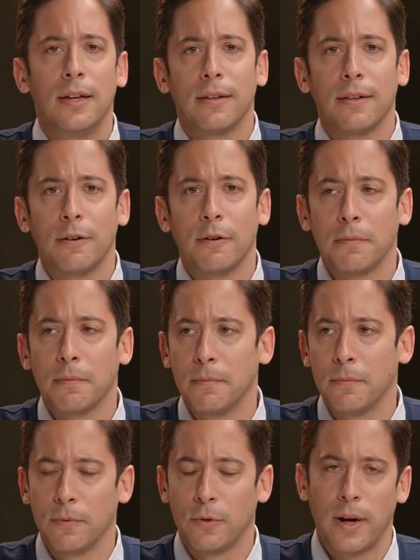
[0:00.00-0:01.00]
you know,
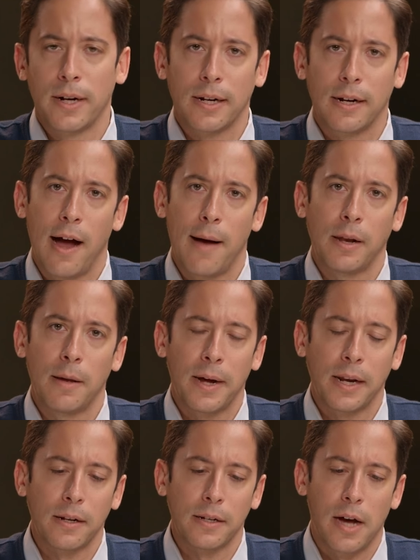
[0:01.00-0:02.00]
trying to gobble up my
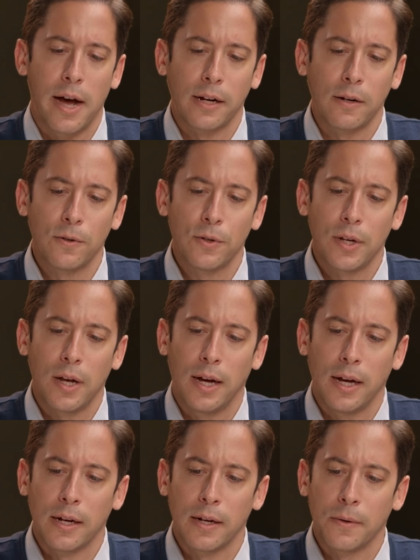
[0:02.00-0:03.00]
little toddlers,
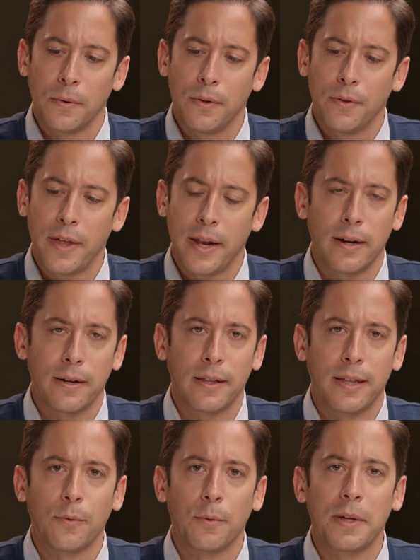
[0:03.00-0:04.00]
uh, then I, I,
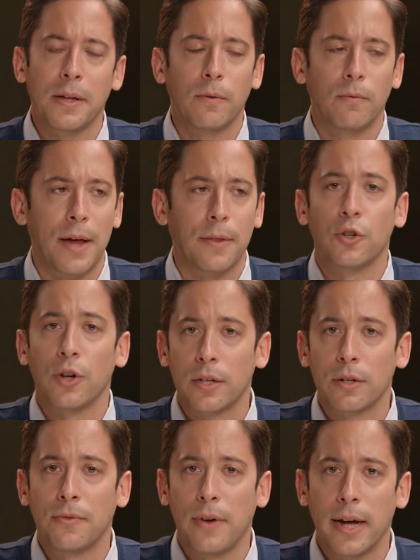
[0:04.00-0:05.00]
think it would be rather
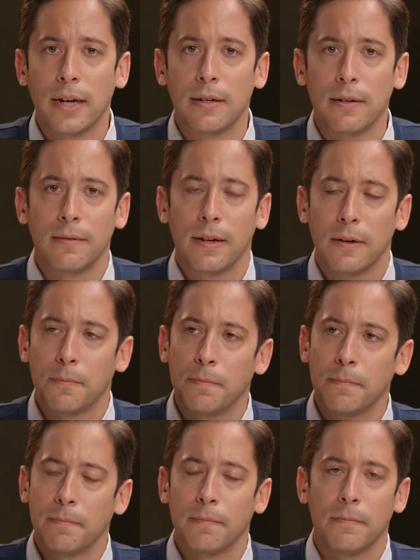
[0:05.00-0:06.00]
justified to, you know,
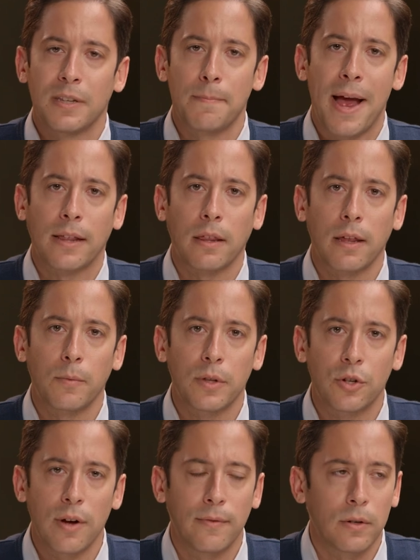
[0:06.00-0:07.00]
smack the thing with
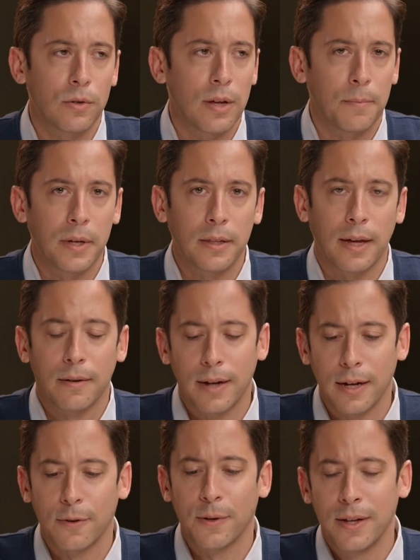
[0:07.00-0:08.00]
a shovel or something. That uh,